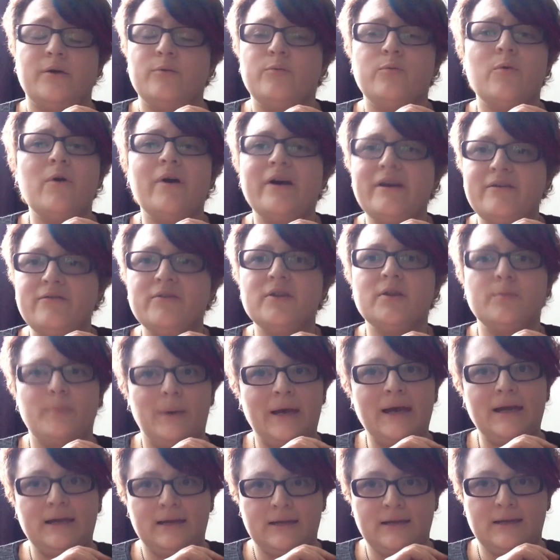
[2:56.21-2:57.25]
whatever the
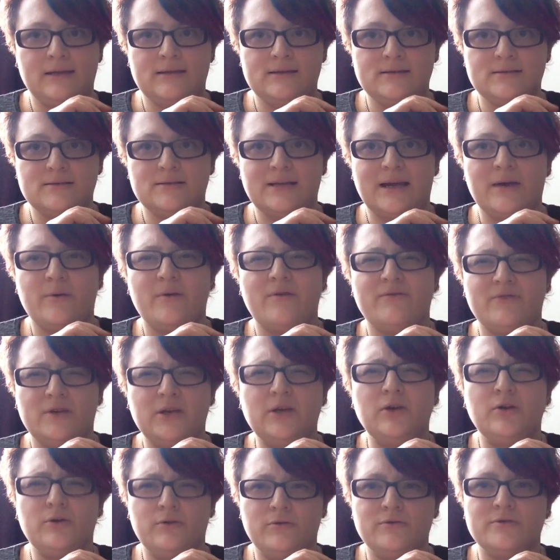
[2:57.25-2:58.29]
pain is, however
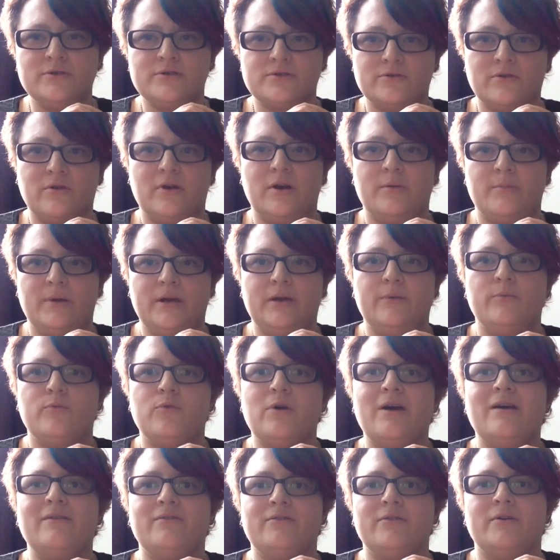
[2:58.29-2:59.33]
you describe it,
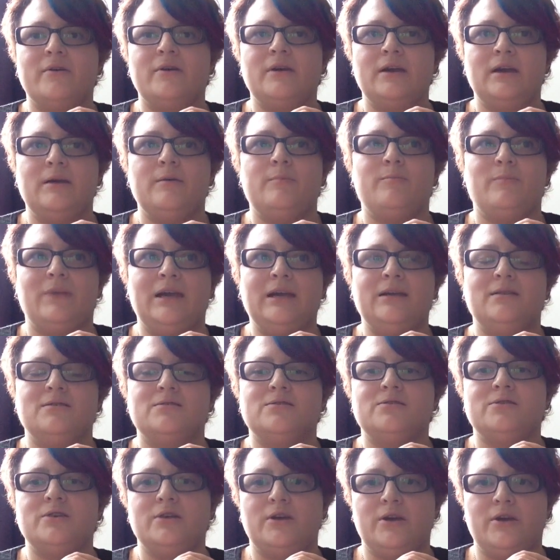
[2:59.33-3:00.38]
whatever it
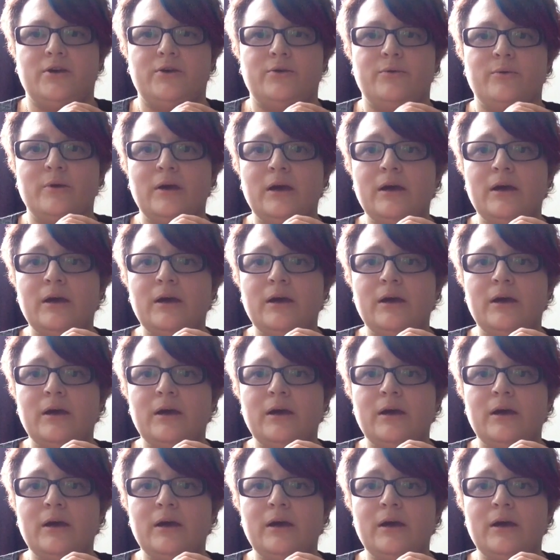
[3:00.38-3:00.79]
means to you.